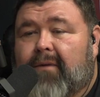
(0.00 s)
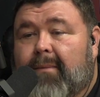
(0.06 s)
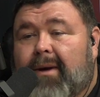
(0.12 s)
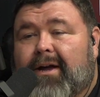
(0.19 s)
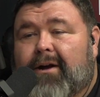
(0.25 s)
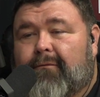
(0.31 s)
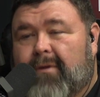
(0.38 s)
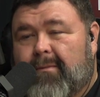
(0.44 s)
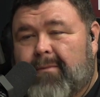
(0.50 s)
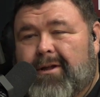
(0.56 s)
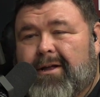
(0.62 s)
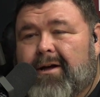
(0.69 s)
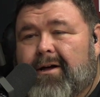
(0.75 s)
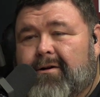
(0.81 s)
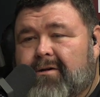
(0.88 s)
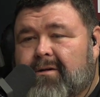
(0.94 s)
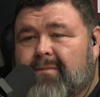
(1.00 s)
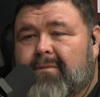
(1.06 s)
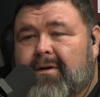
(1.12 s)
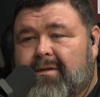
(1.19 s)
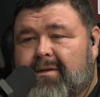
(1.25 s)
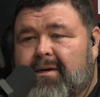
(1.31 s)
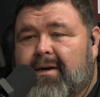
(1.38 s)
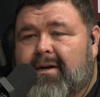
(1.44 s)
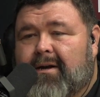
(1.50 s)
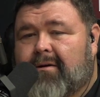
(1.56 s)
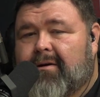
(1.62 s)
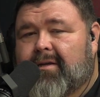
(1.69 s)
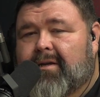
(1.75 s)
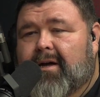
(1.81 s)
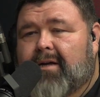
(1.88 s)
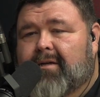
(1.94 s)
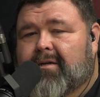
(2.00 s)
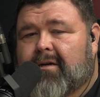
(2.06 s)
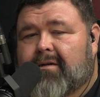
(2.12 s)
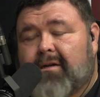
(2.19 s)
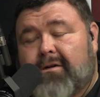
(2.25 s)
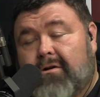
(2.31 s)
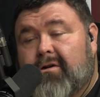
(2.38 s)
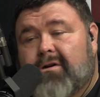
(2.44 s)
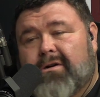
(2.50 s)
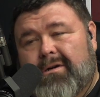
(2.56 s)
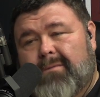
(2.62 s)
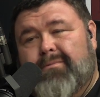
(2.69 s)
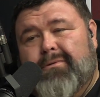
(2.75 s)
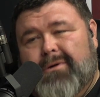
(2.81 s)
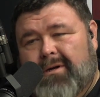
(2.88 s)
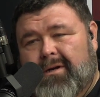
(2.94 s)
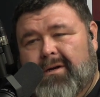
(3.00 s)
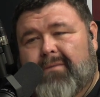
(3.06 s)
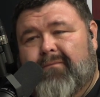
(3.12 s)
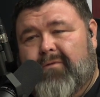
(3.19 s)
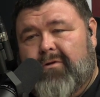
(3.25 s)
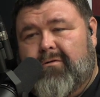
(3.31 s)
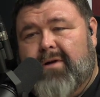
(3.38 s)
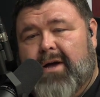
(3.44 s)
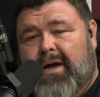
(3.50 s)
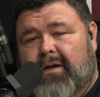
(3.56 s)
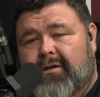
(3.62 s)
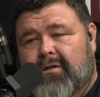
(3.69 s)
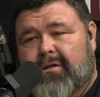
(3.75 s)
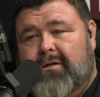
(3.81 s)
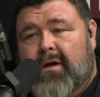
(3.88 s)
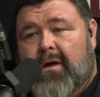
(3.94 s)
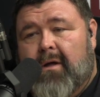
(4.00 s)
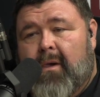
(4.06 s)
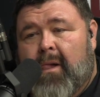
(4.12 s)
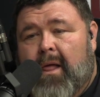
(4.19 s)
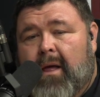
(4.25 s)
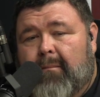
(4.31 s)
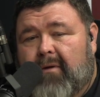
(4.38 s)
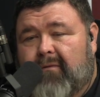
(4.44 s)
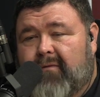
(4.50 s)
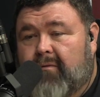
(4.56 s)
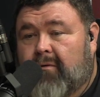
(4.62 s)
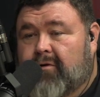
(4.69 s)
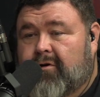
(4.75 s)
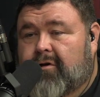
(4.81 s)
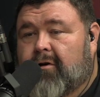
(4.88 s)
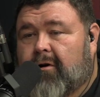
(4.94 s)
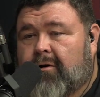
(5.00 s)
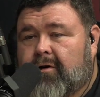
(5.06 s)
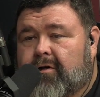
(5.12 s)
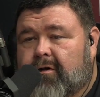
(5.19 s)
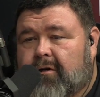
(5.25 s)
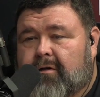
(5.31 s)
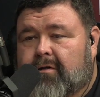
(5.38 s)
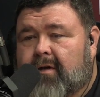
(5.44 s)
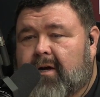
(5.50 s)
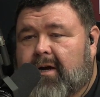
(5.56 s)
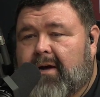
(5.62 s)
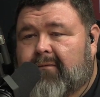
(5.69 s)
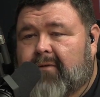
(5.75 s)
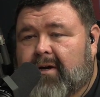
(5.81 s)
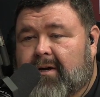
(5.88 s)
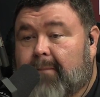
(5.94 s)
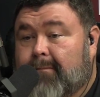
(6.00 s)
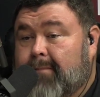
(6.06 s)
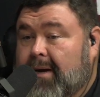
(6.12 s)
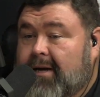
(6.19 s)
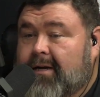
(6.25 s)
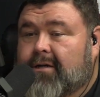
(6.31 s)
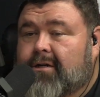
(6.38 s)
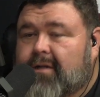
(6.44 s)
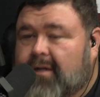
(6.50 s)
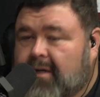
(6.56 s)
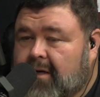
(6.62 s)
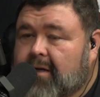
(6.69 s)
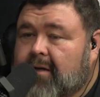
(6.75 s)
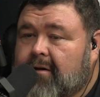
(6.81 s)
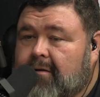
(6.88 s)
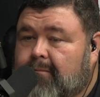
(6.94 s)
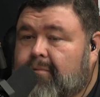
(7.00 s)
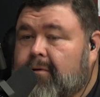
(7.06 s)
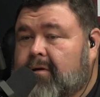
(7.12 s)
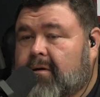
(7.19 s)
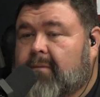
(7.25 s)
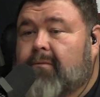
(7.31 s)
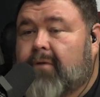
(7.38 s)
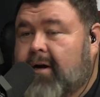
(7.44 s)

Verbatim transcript: I'm making a remoulade or something like that, I'll hit the hot sauce, and you could put a few dashes. But if you want your tartar sauce to have like a pinkish tint, put some